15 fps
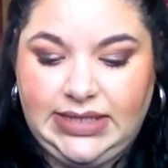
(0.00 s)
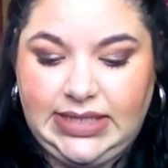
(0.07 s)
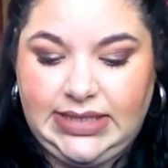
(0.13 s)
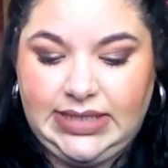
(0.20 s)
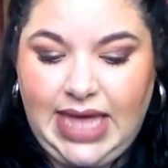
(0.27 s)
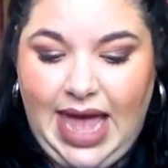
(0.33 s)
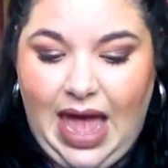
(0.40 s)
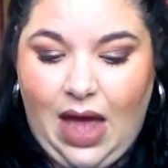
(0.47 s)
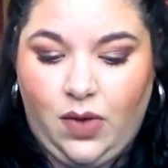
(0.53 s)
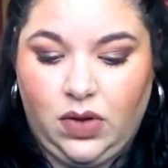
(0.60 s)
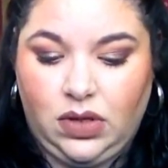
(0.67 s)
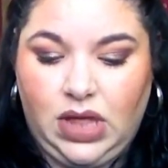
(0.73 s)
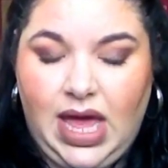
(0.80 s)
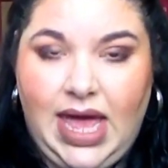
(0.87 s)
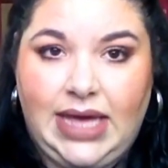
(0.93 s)
It's the
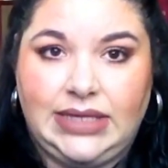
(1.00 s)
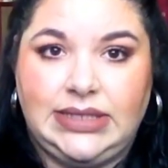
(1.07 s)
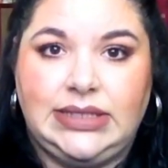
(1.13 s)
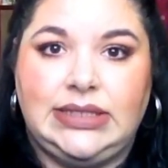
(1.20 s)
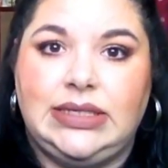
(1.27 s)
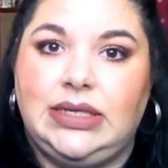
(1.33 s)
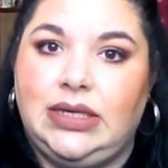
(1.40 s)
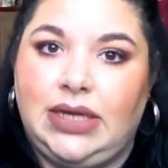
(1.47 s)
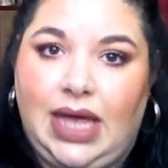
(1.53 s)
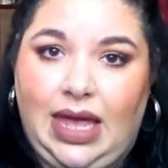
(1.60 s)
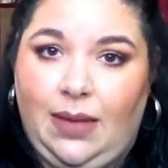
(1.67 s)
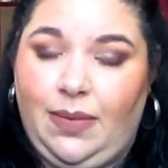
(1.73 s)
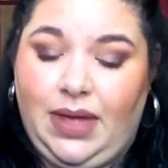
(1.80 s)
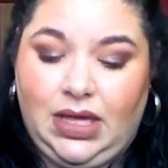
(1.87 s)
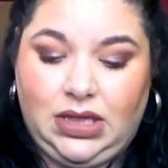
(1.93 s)
Hourglass
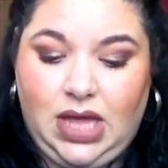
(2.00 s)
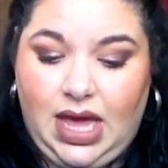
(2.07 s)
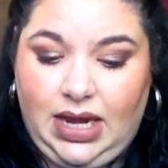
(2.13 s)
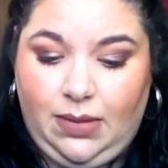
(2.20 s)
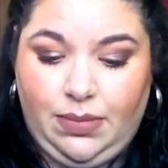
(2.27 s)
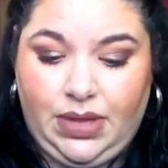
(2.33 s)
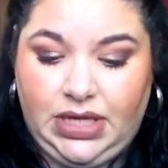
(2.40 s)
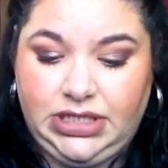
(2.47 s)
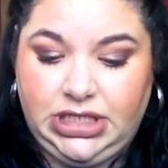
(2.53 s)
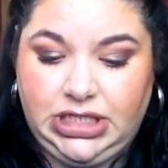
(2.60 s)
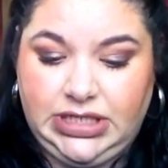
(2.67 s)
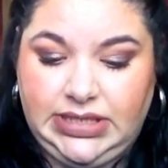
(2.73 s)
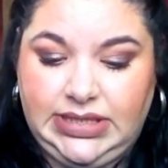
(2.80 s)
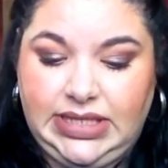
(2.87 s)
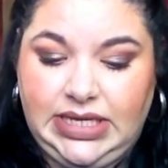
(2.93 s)
Ambient Lighting
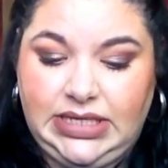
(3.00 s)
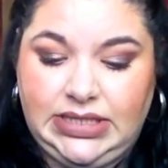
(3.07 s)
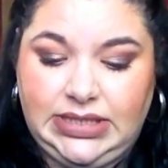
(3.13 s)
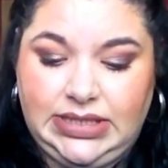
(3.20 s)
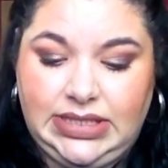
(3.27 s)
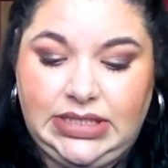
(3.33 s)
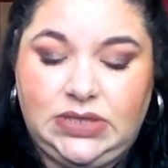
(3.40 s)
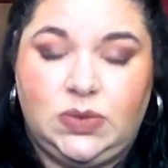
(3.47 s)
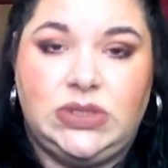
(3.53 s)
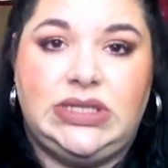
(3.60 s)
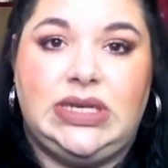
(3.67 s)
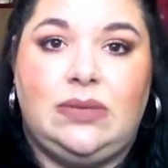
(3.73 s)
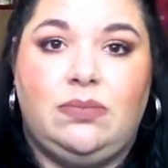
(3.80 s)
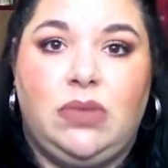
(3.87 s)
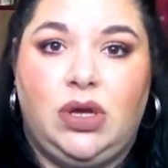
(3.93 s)
Blushes. This one's
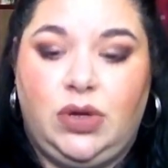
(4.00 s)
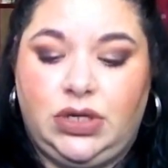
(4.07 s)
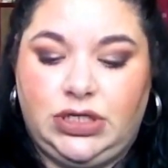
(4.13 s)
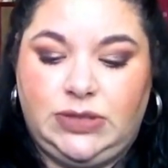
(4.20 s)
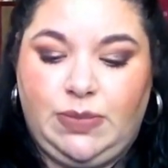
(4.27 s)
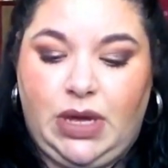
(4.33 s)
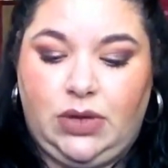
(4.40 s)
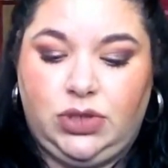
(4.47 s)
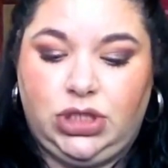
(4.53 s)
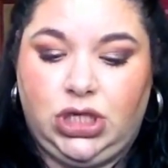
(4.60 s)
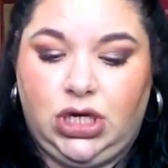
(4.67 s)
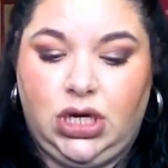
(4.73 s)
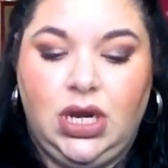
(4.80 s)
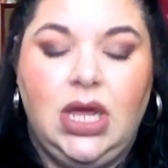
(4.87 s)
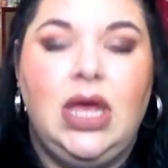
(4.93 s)
in Mood
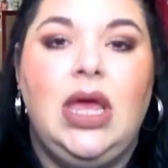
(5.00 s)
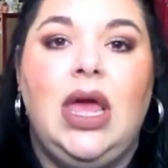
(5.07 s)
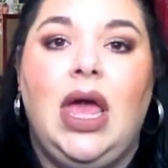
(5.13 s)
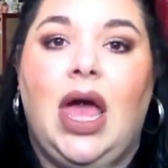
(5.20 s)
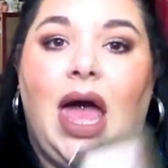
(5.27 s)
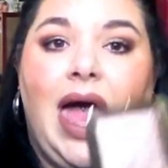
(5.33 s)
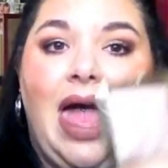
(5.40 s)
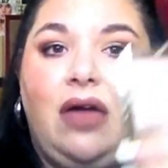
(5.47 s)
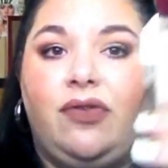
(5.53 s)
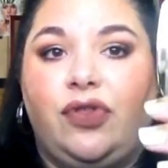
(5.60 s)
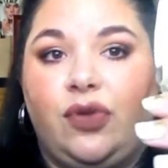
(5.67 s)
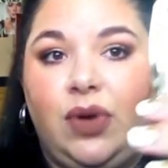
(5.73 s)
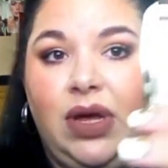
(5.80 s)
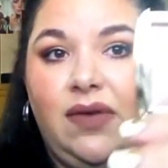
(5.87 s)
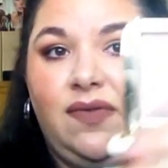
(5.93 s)
Exposure. I have 3 of